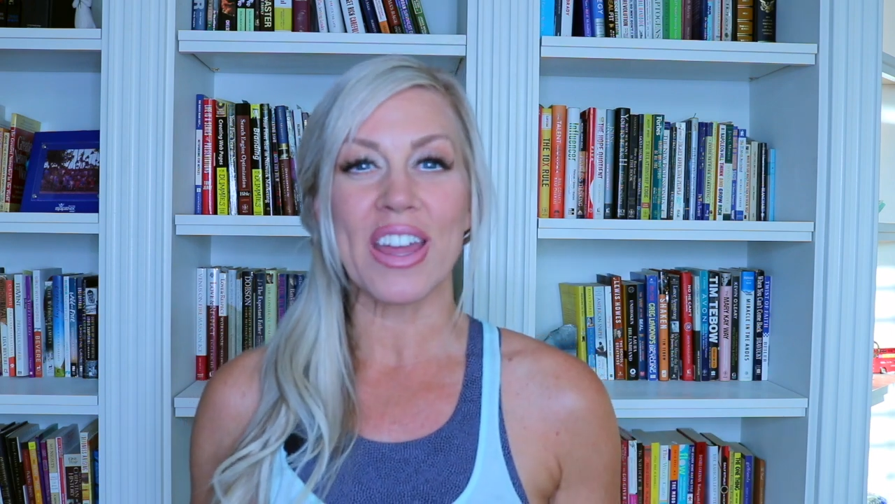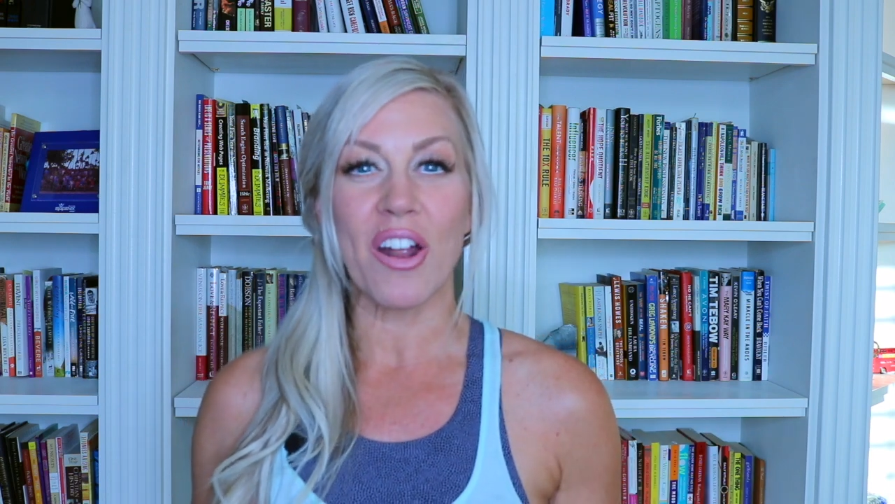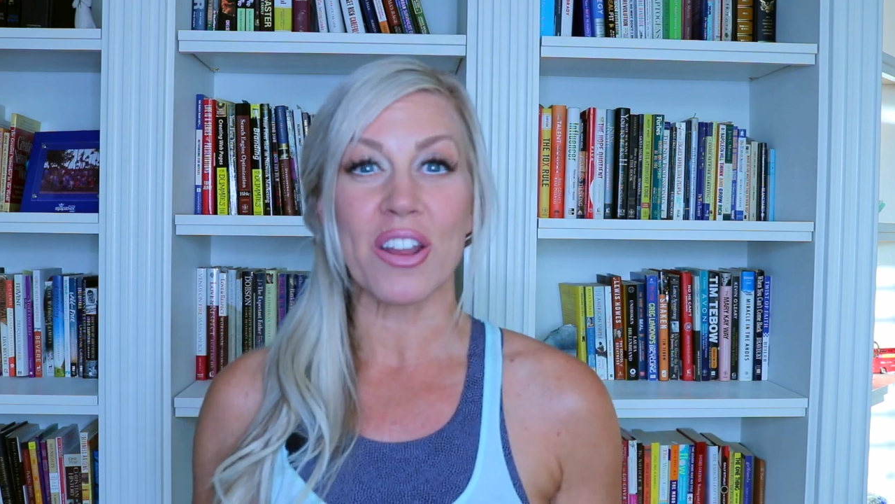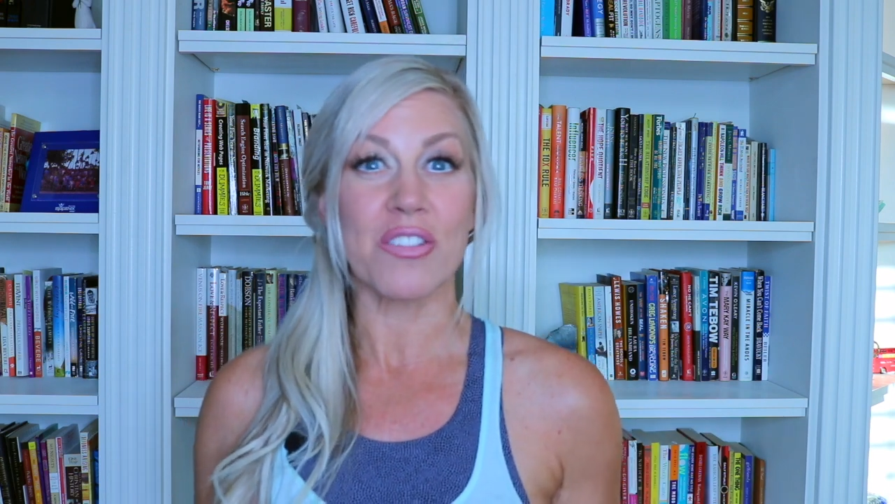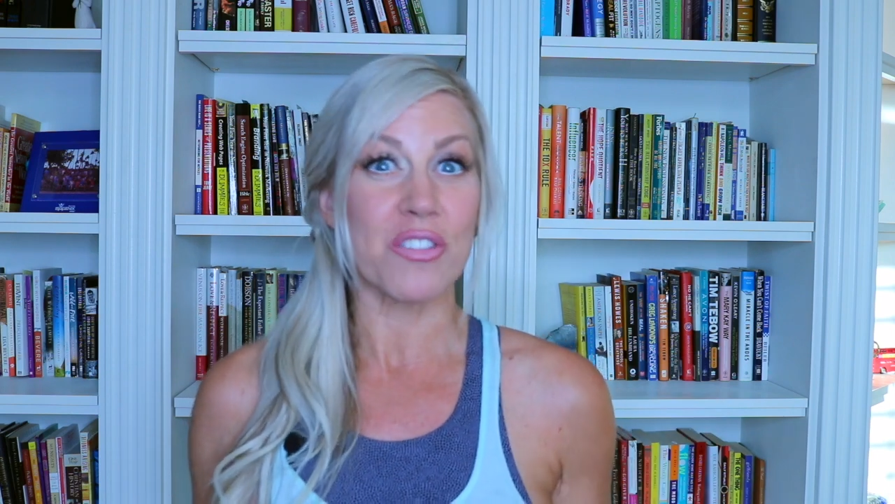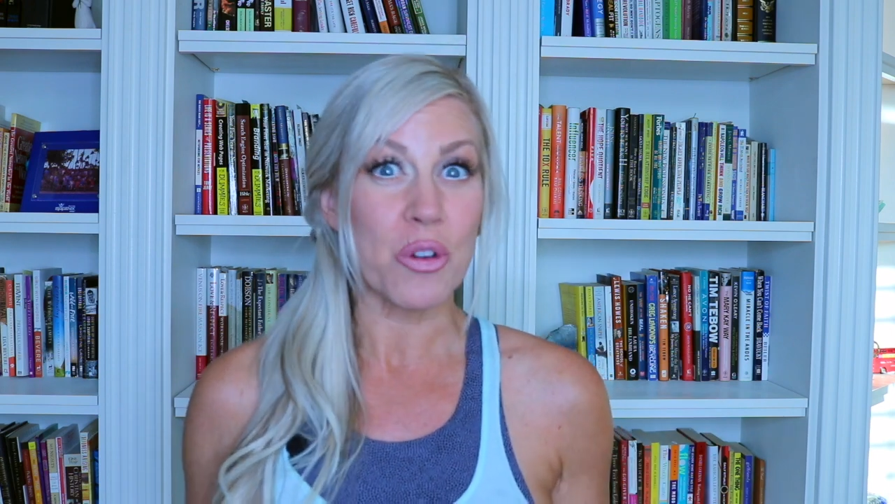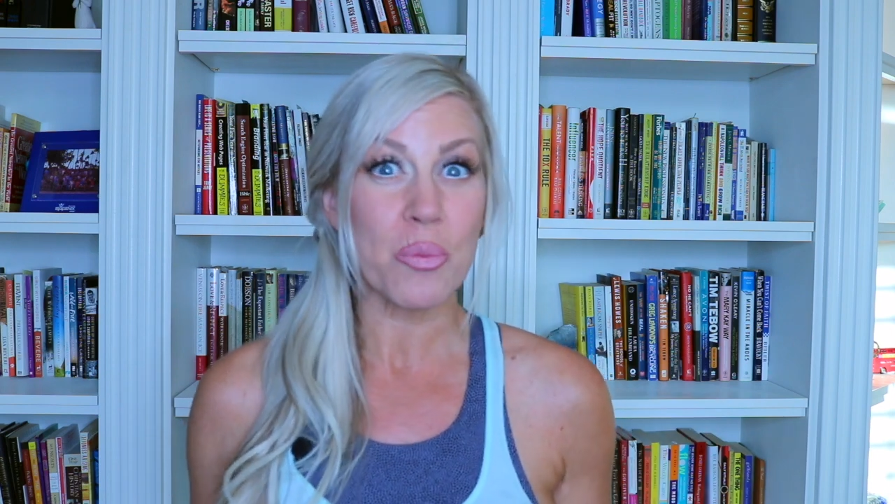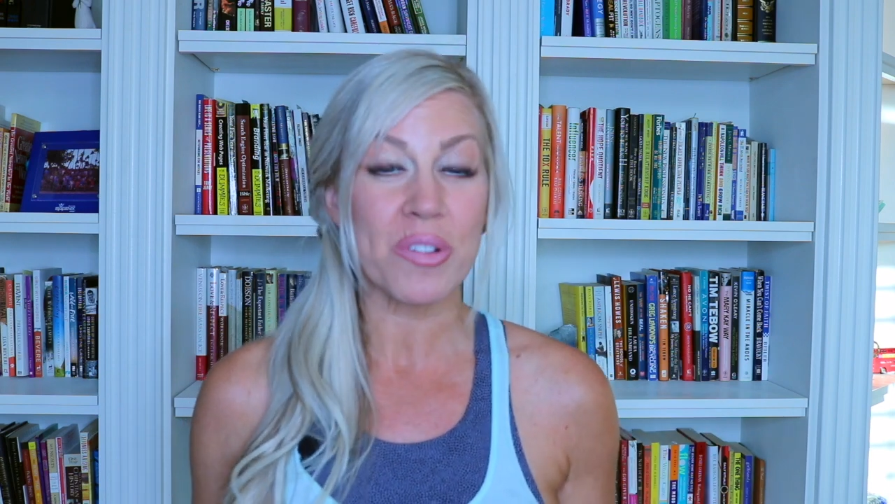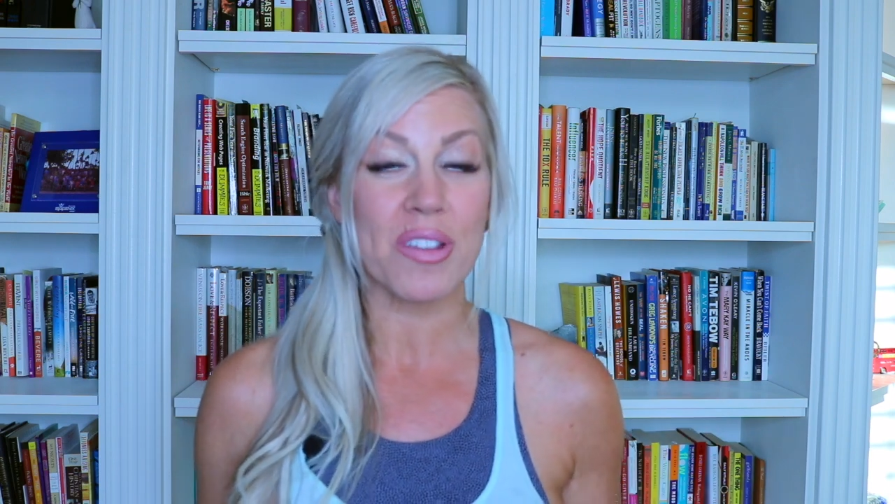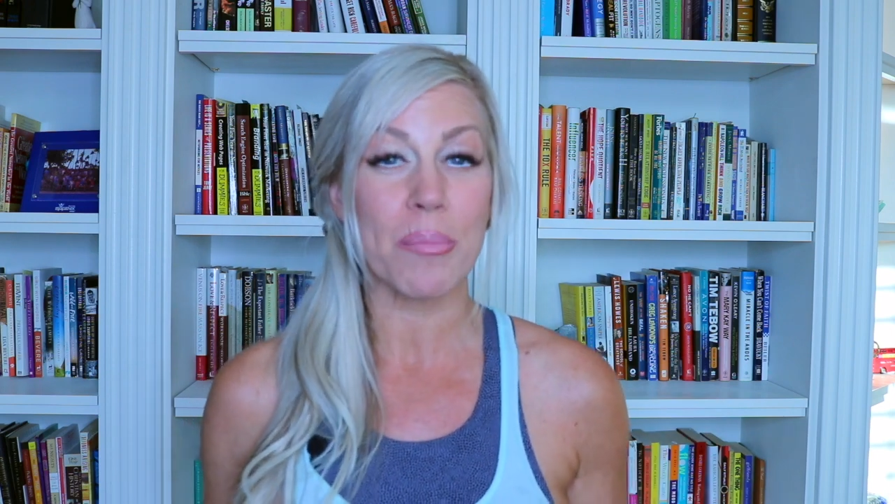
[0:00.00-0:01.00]
get on a
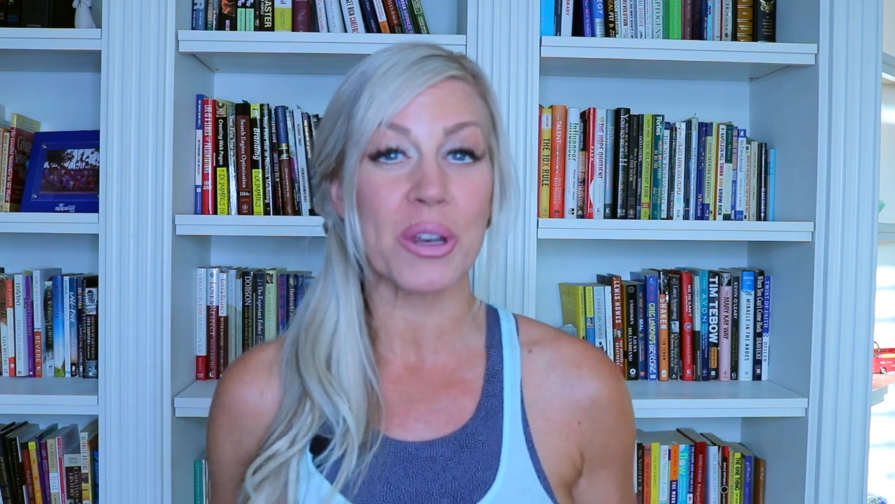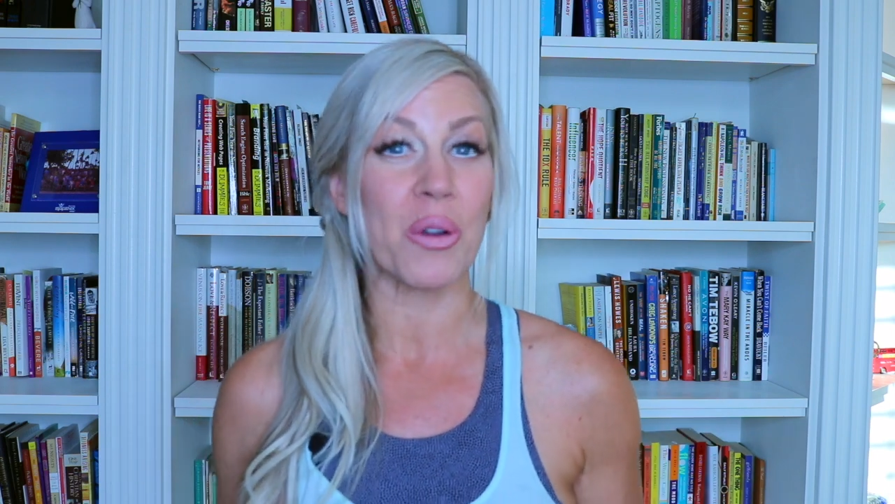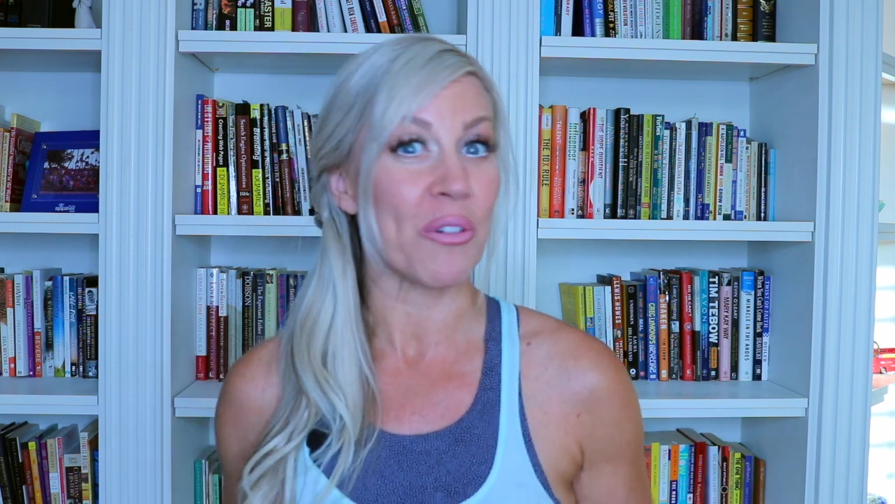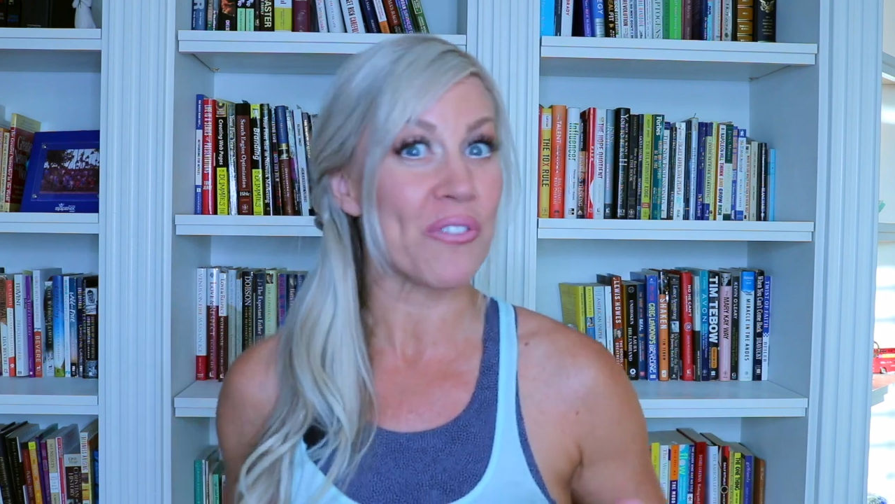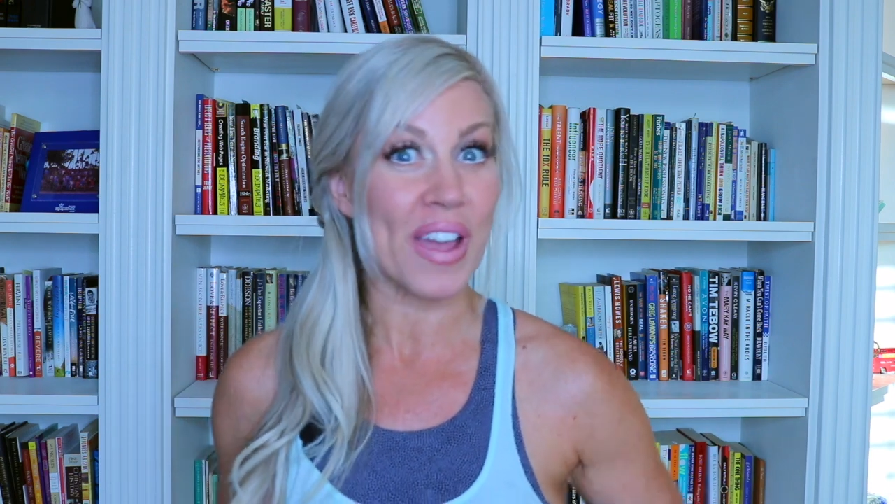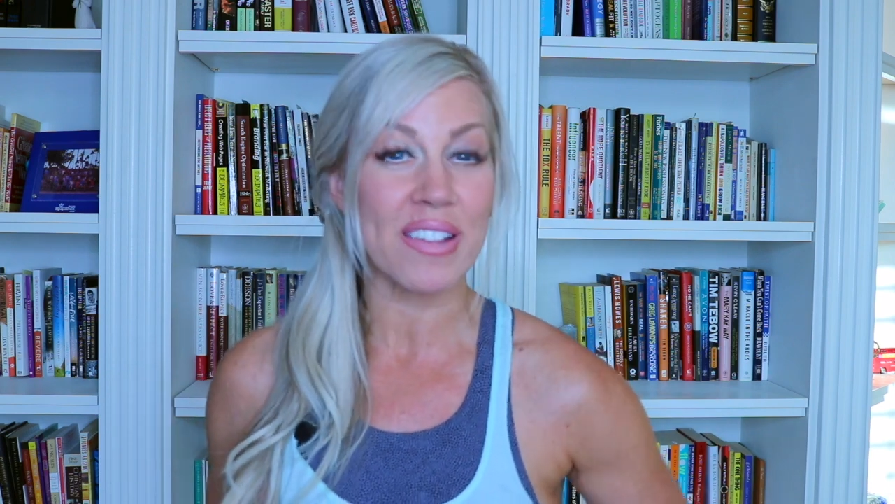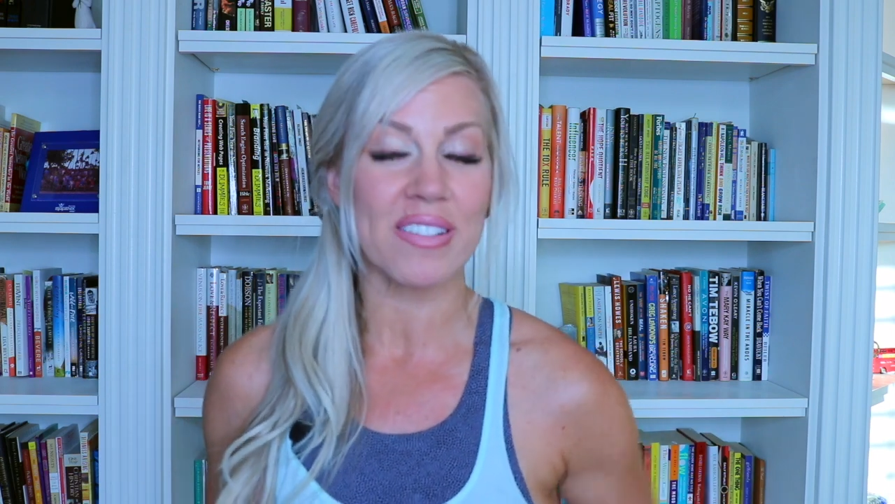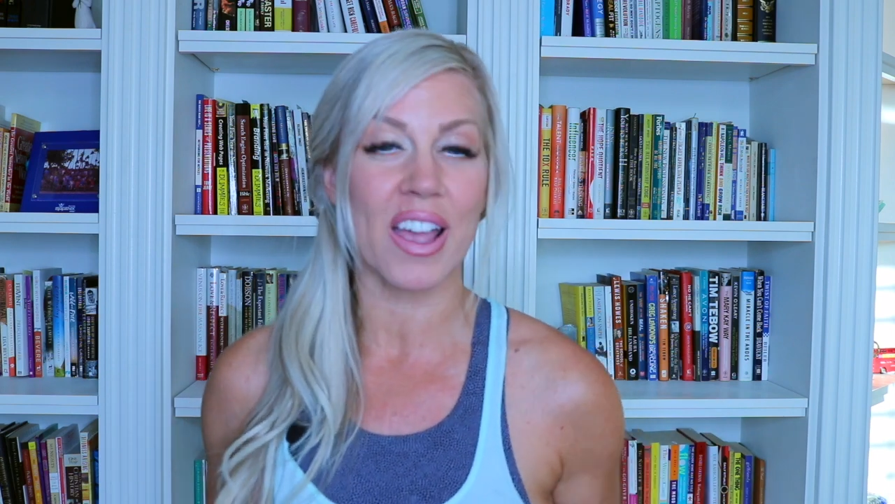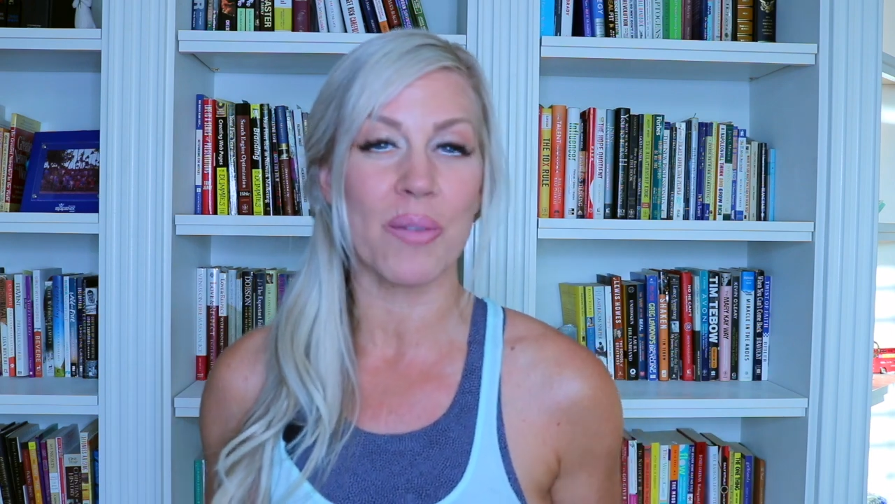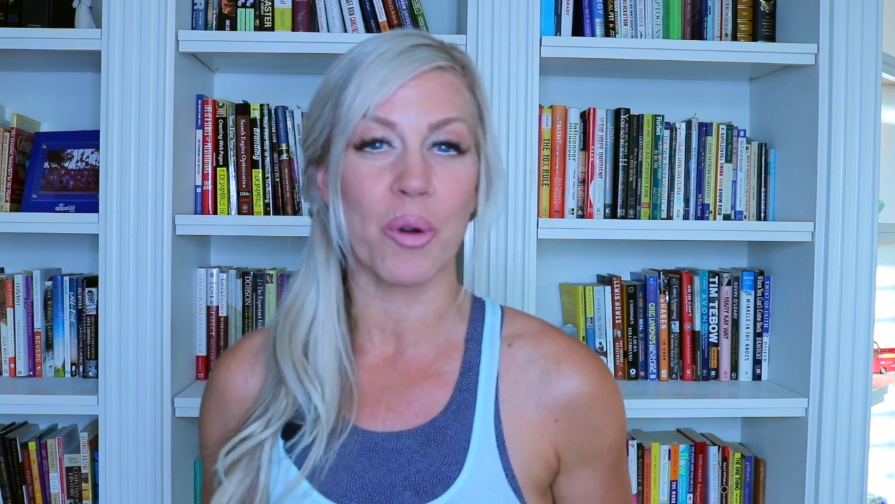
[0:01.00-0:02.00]
Zoom with somebody or
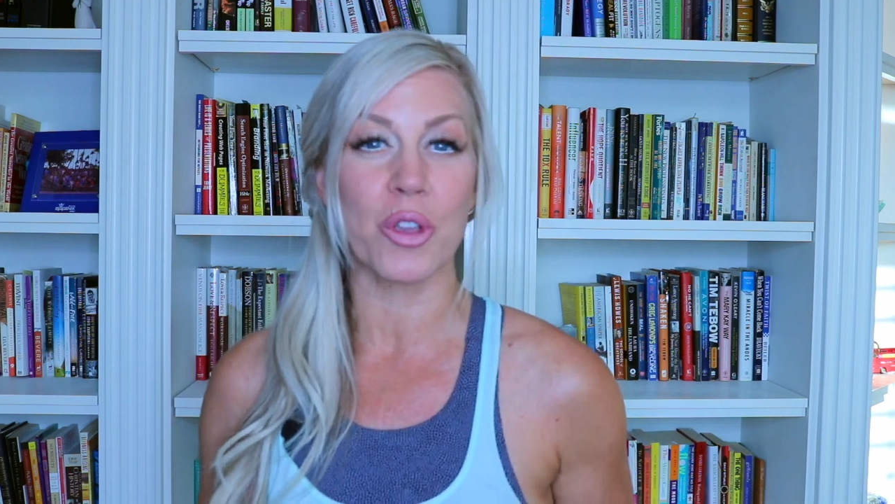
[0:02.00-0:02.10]
FaceTime